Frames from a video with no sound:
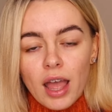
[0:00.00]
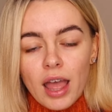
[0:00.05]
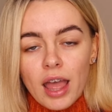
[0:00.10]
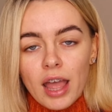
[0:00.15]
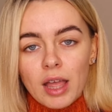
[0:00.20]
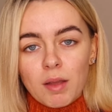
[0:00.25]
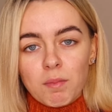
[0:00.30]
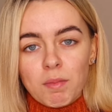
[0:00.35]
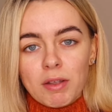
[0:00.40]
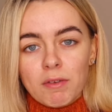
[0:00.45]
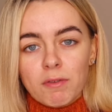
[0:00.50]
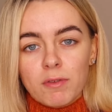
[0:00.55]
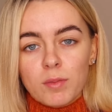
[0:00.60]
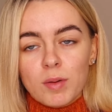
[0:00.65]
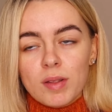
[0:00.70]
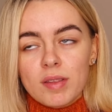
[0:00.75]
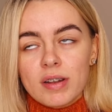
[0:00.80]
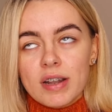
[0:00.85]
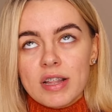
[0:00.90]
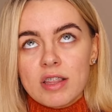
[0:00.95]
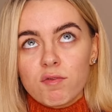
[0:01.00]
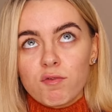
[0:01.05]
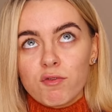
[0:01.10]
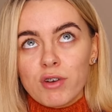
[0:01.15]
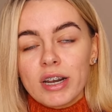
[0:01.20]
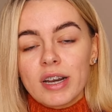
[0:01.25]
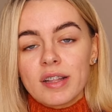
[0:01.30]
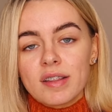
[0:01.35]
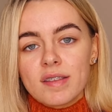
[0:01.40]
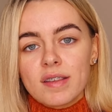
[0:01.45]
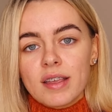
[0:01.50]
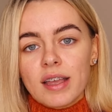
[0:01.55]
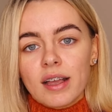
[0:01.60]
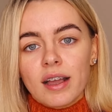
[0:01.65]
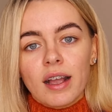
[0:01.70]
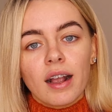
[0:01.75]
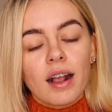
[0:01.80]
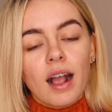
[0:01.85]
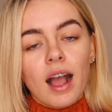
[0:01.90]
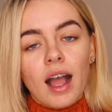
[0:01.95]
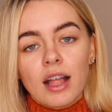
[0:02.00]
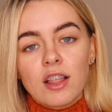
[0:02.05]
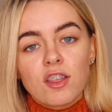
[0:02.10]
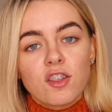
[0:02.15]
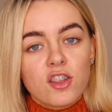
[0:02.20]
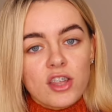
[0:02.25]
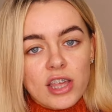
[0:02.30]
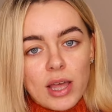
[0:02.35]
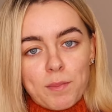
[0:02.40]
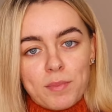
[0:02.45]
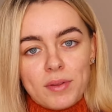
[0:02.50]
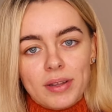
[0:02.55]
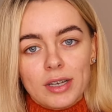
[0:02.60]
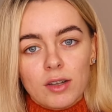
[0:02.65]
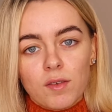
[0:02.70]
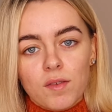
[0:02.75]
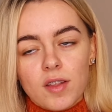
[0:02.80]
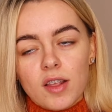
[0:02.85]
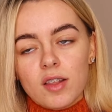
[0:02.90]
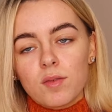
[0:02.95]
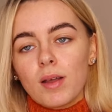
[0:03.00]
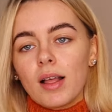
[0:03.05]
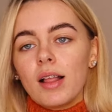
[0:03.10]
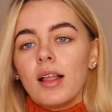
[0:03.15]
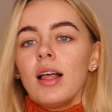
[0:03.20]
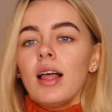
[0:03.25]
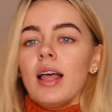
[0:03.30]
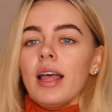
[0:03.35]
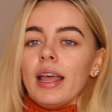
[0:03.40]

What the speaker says: influencer that's real into skincare, and she absolutely loves it as well.